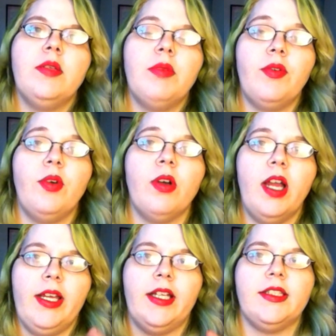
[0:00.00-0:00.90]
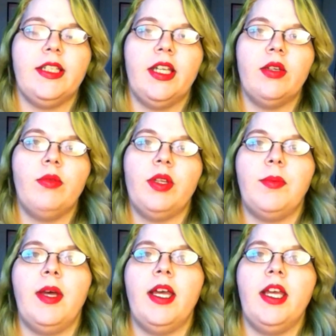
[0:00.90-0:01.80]
before I got together
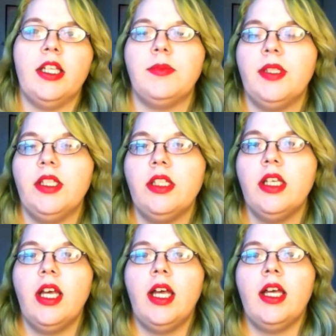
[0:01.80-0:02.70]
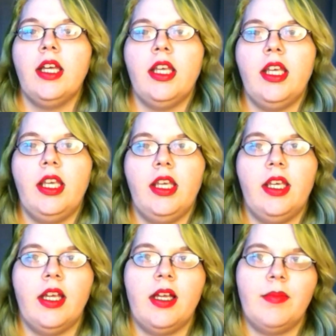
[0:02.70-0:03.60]
with my husband.
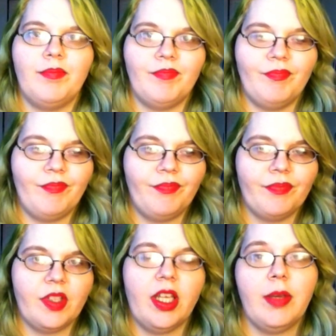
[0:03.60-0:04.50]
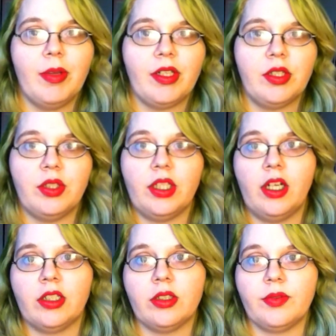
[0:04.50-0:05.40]
He went to the
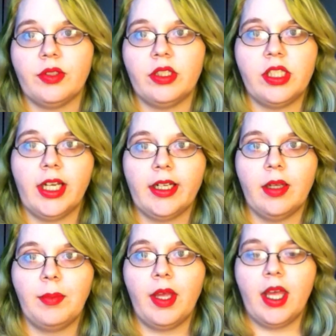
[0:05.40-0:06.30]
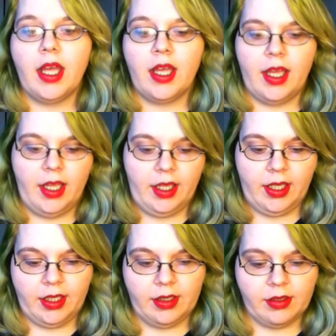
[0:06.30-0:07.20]
doctor for a checkup,
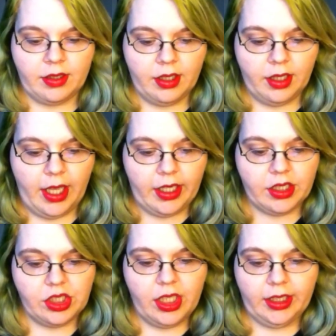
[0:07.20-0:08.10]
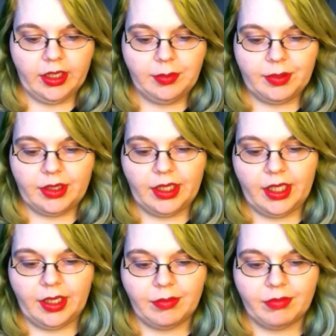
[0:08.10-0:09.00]
and at his checkup
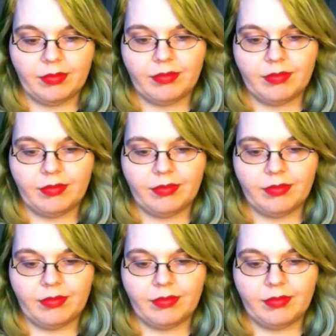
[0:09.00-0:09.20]
they